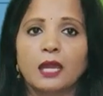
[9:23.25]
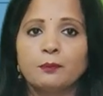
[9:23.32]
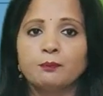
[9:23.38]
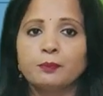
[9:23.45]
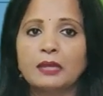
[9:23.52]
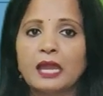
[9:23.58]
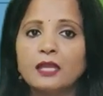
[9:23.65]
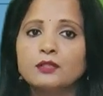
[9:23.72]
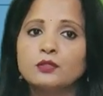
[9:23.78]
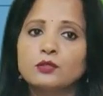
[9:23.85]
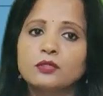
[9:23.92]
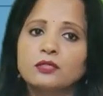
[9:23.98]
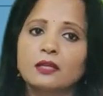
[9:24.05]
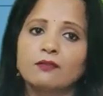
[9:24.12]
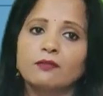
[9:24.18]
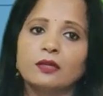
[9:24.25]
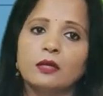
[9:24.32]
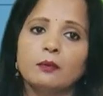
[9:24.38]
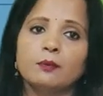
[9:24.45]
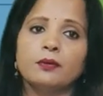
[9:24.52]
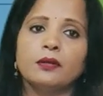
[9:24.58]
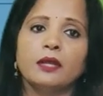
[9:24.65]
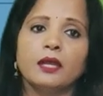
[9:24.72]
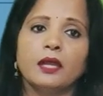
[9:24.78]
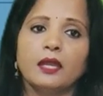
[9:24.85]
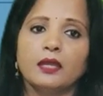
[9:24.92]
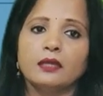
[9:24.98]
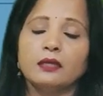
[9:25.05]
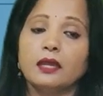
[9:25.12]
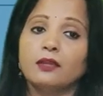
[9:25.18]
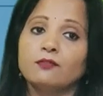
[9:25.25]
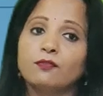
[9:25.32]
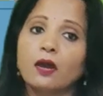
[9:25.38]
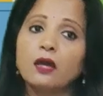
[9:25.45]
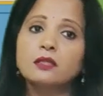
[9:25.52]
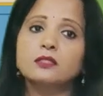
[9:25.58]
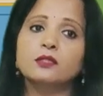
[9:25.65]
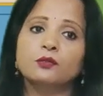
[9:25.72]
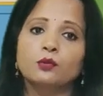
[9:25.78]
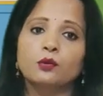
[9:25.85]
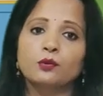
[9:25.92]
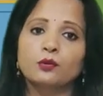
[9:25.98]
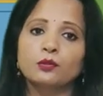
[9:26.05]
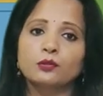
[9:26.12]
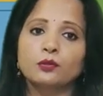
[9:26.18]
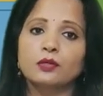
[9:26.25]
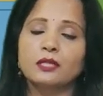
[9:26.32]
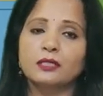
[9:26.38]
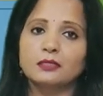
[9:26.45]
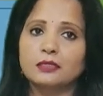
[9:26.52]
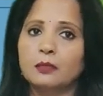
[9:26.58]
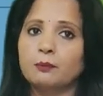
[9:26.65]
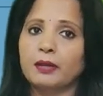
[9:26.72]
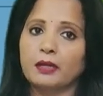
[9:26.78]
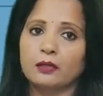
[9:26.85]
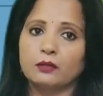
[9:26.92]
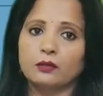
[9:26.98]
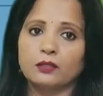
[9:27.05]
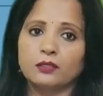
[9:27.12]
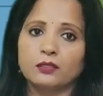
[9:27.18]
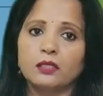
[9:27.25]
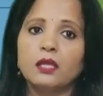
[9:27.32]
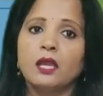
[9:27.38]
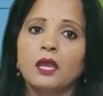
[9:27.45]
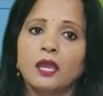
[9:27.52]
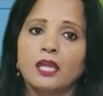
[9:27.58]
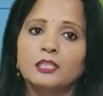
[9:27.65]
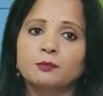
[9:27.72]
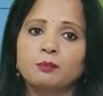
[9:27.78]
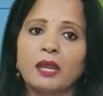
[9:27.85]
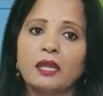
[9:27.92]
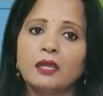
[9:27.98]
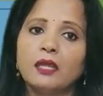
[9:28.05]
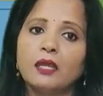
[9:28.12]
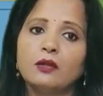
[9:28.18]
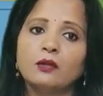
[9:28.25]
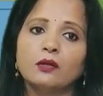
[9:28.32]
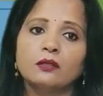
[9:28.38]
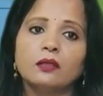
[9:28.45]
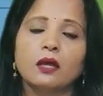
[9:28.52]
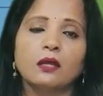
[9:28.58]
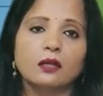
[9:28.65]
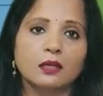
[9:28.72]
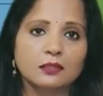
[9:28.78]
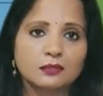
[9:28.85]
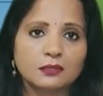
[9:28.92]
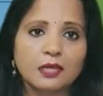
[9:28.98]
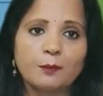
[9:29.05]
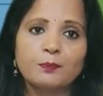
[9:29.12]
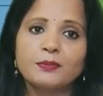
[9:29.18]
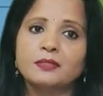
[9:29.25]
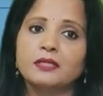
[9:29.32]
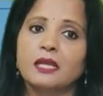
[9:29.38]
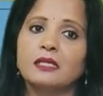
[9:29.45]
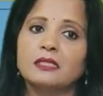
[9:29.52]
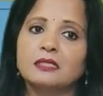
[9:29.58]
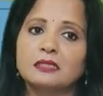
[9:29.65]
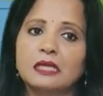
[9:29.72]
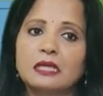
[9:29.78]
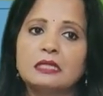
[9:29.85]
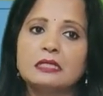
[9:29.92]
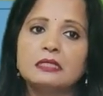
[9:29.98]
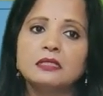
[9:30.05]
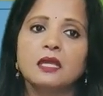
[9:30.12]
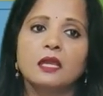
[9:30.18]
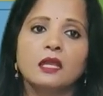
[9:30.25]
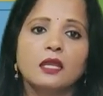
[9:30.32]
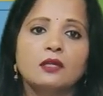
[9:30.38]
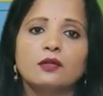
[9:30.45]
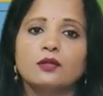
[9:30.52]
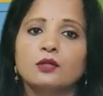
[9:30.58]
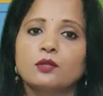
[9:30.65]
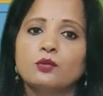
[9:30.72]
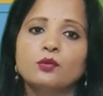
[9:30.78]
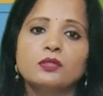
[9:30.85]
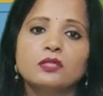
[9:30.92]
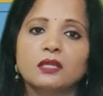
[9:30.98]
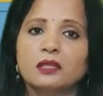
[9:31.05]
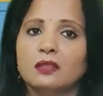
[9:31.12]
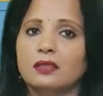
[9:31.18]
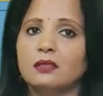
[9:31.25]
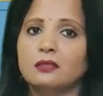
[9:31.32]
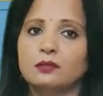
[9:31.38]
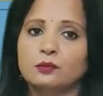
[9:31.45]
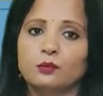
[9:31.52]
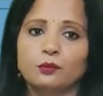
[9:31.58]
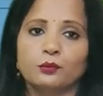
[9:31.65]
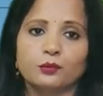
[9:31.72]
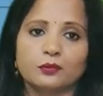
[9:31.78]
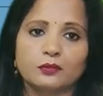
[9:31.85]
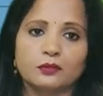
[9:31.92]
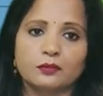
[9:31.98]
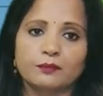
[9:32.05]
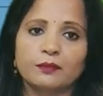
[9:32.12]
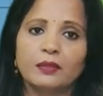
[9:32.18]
I plan to develop an advanced course on digital pedagogy expanding on the concepts and skills introduced in this course.